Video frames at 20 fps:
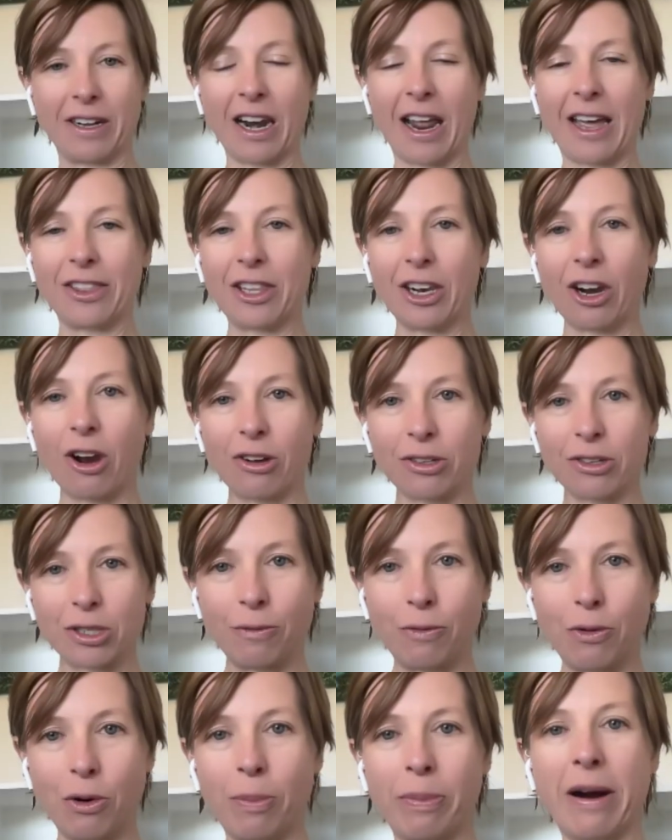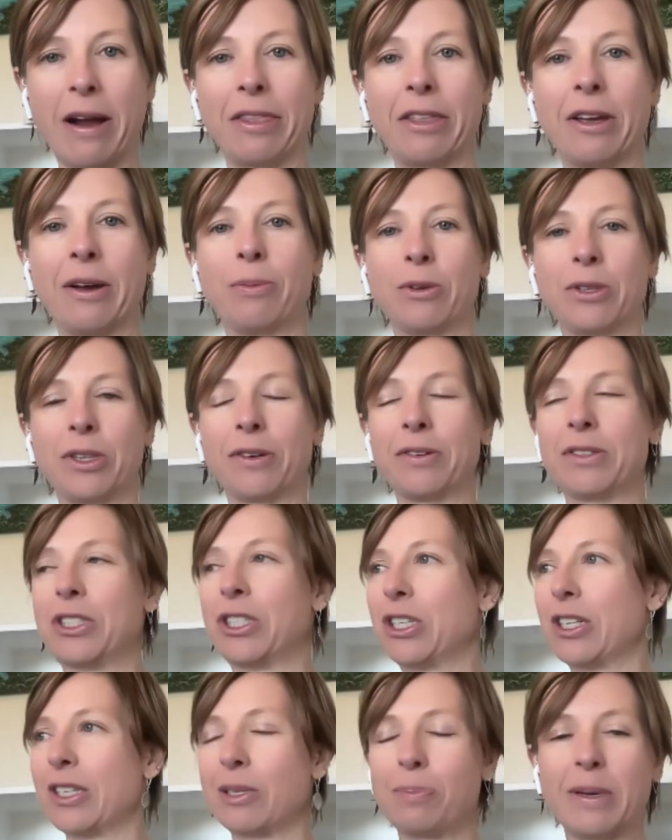Like the loss of your brother would
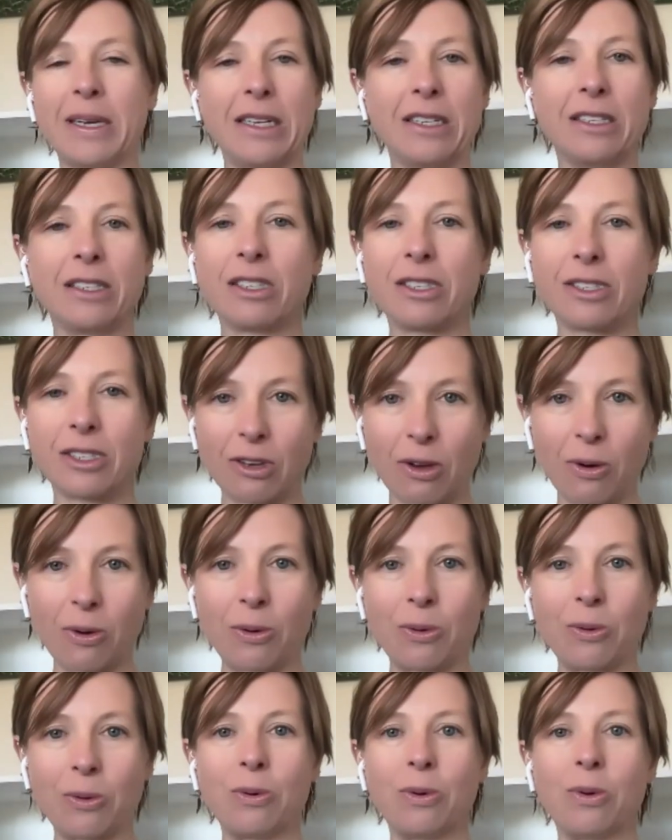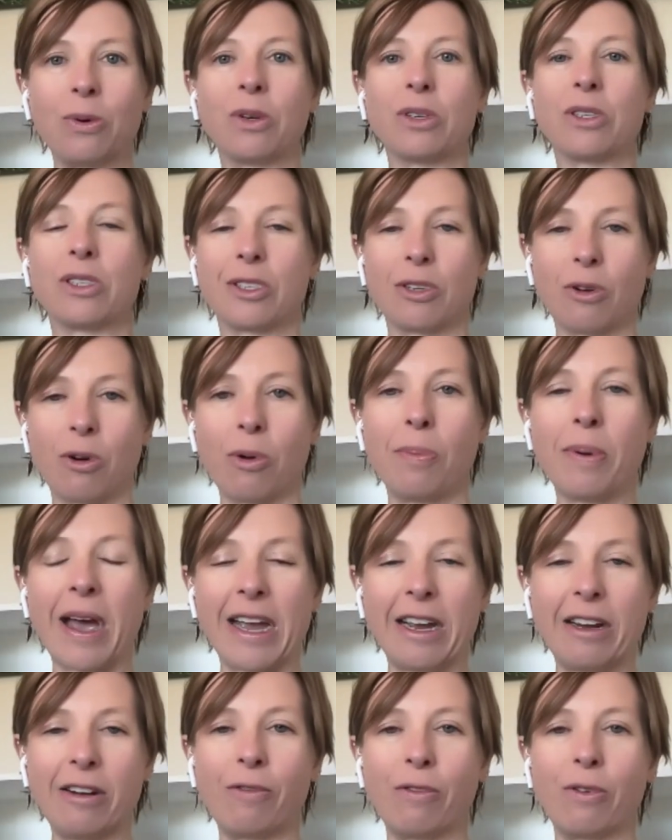just be so, so
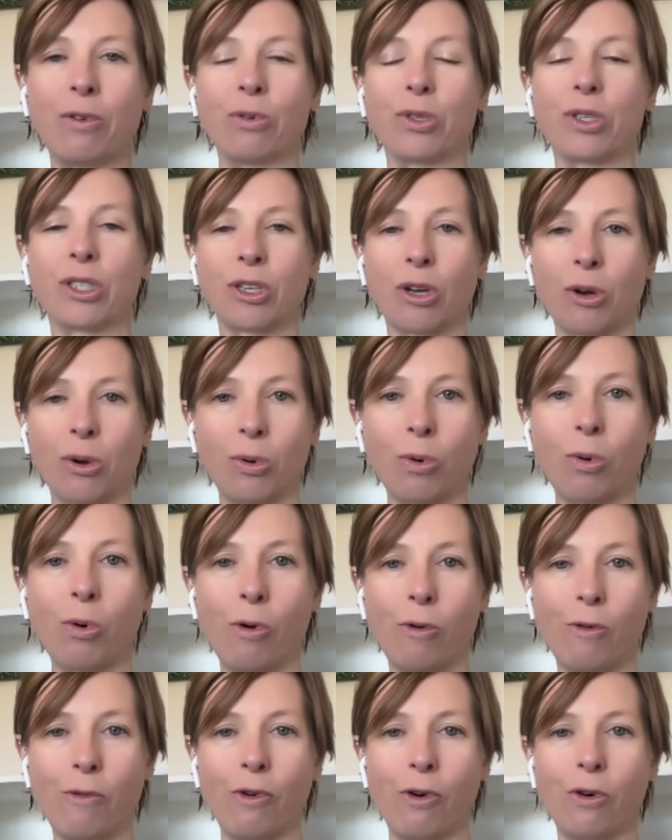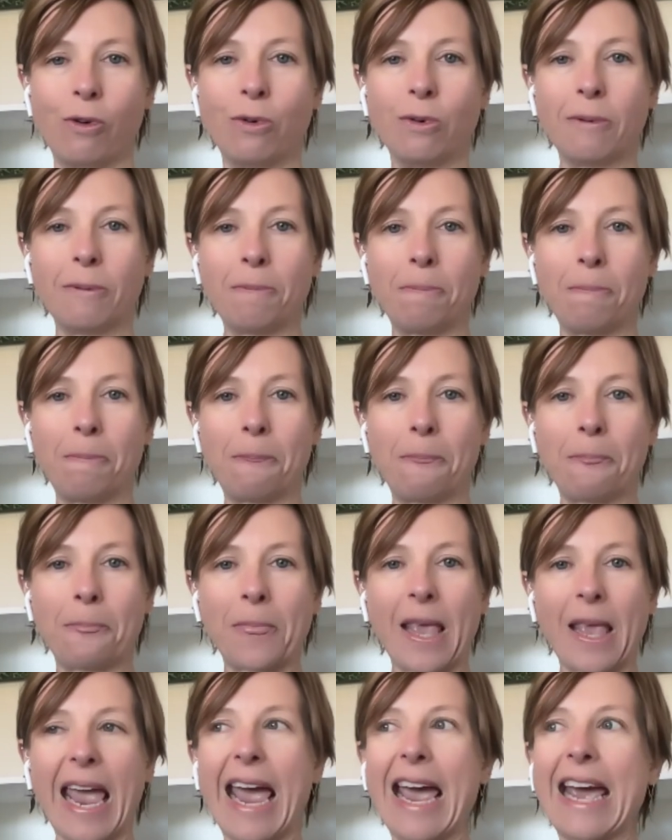painful, so awful
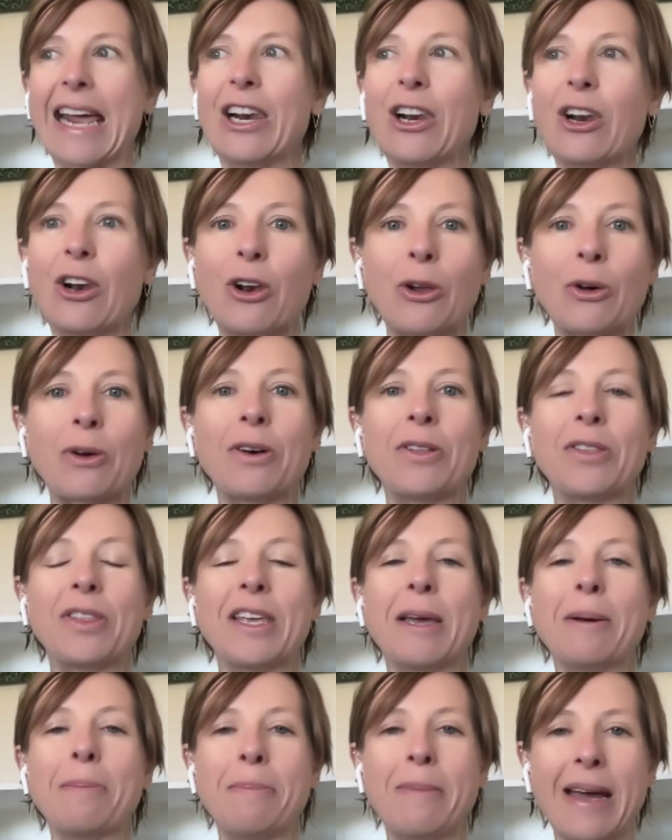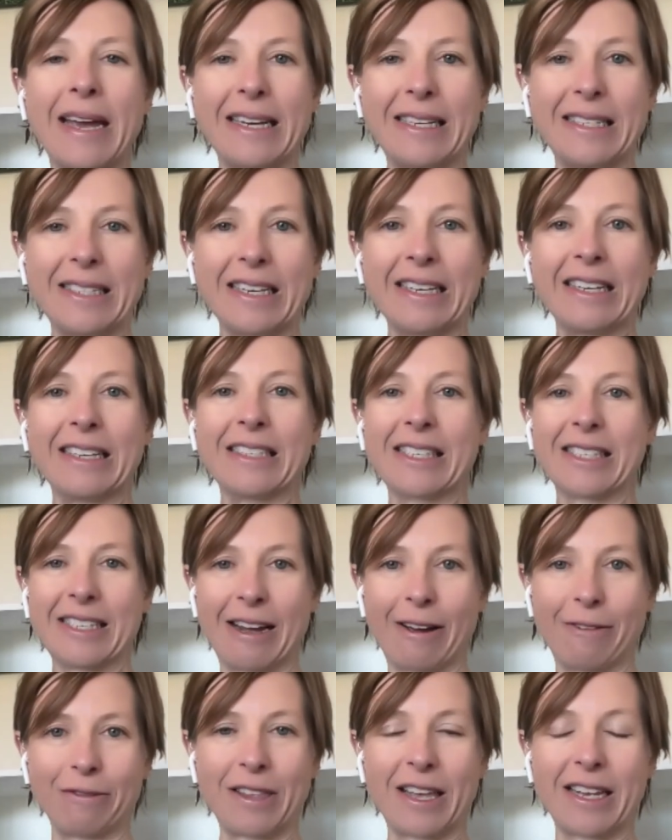and yeah. look at the amazing
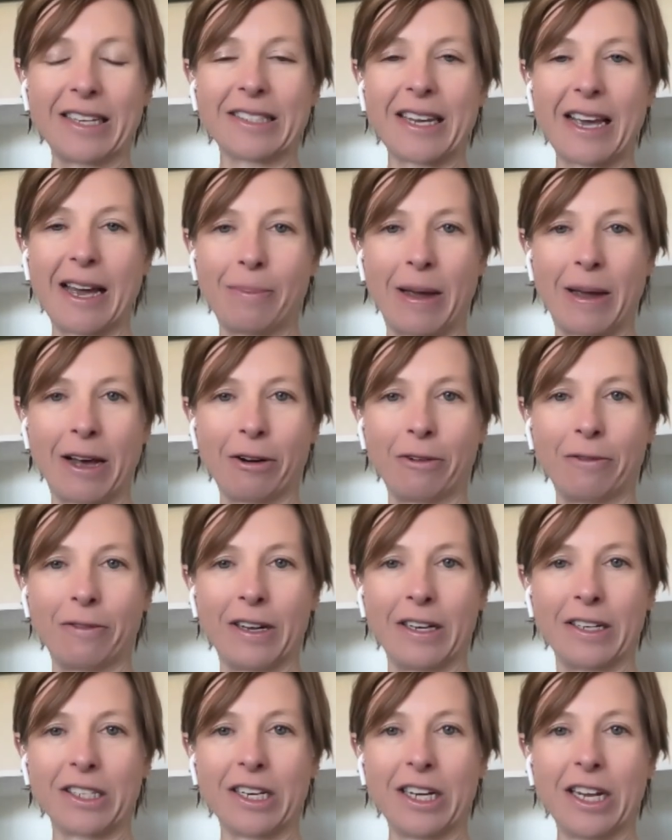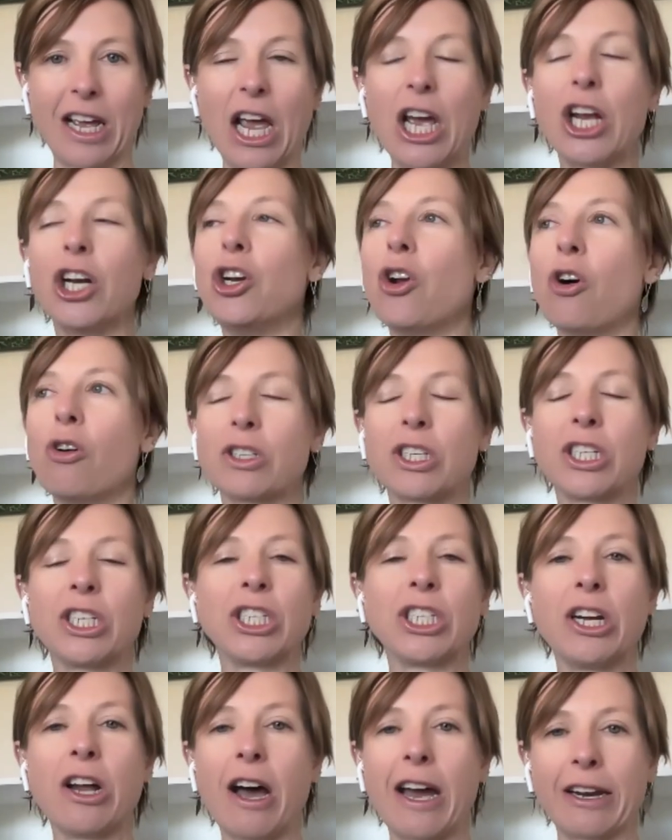stuff that's come out of it. Not to yeah.
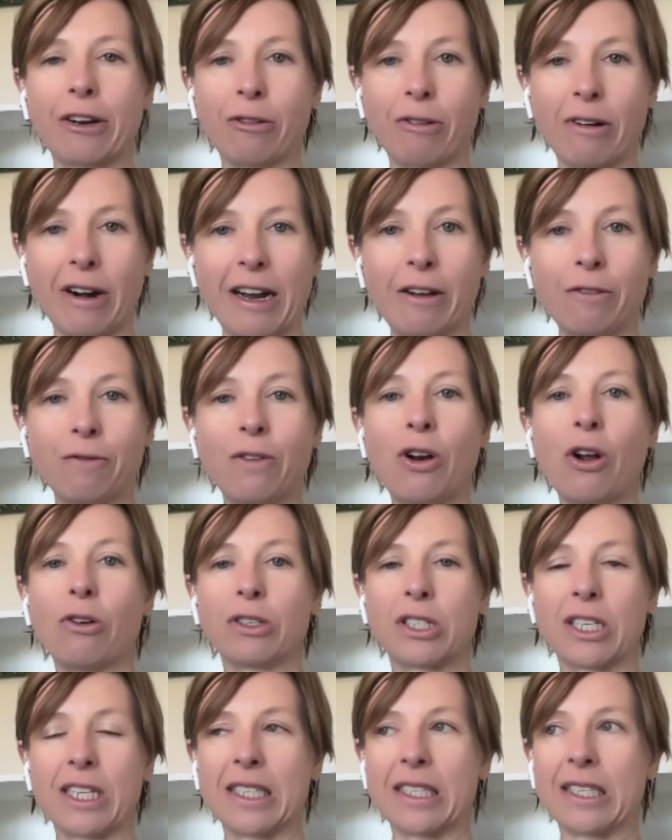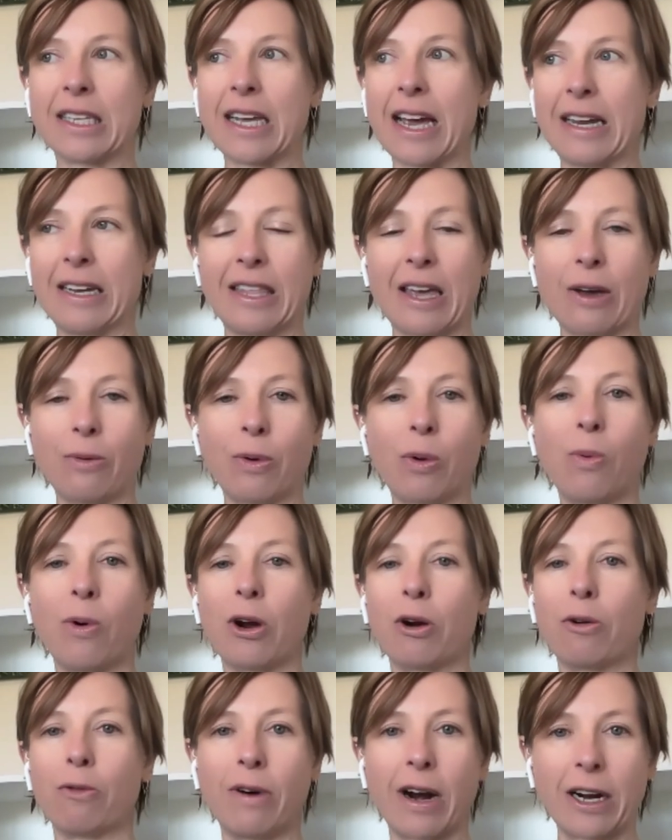deny grief, not to say that we want
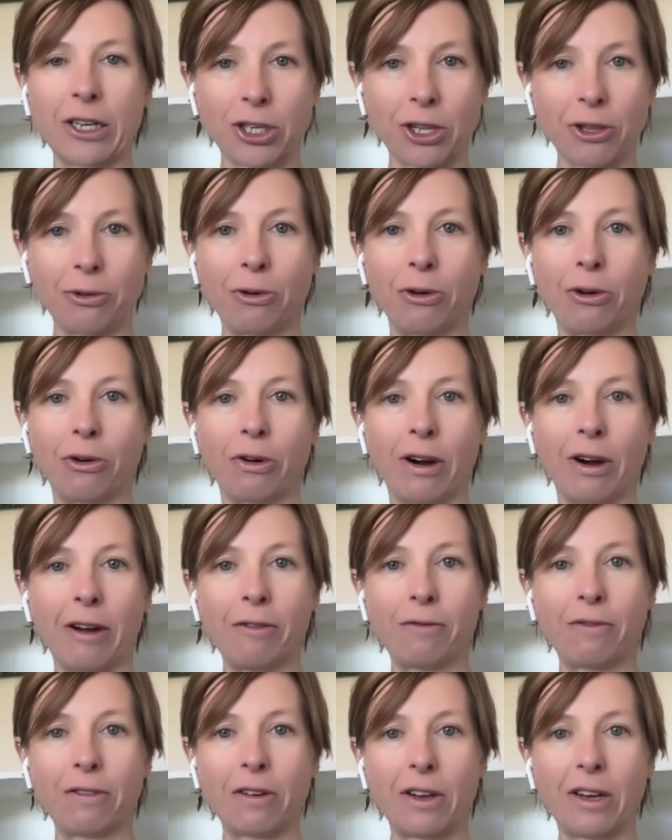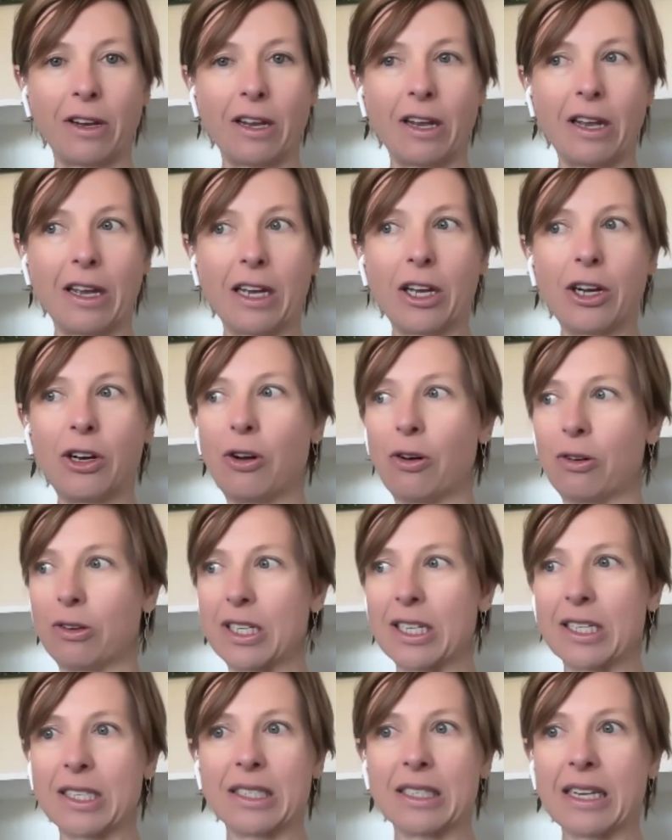to rush through grief, not
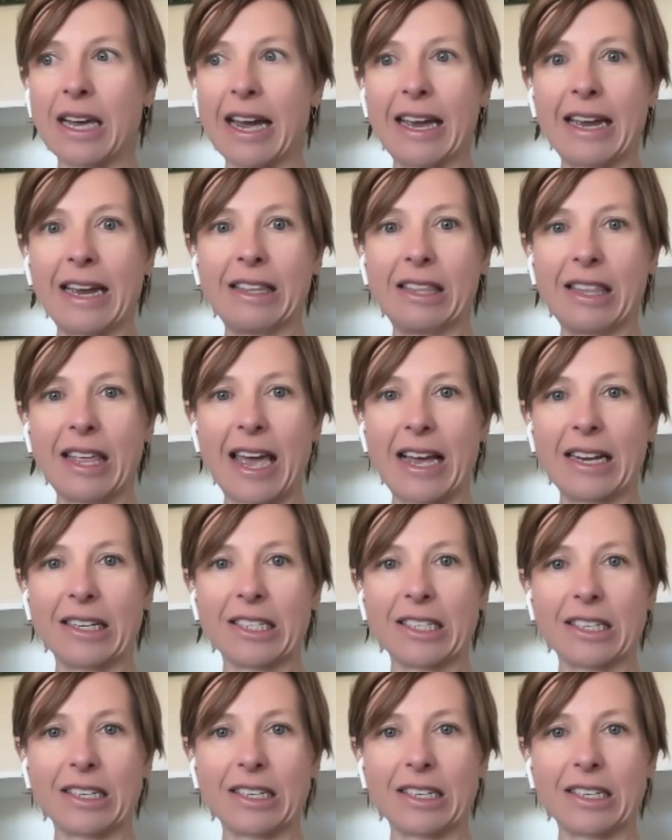to say that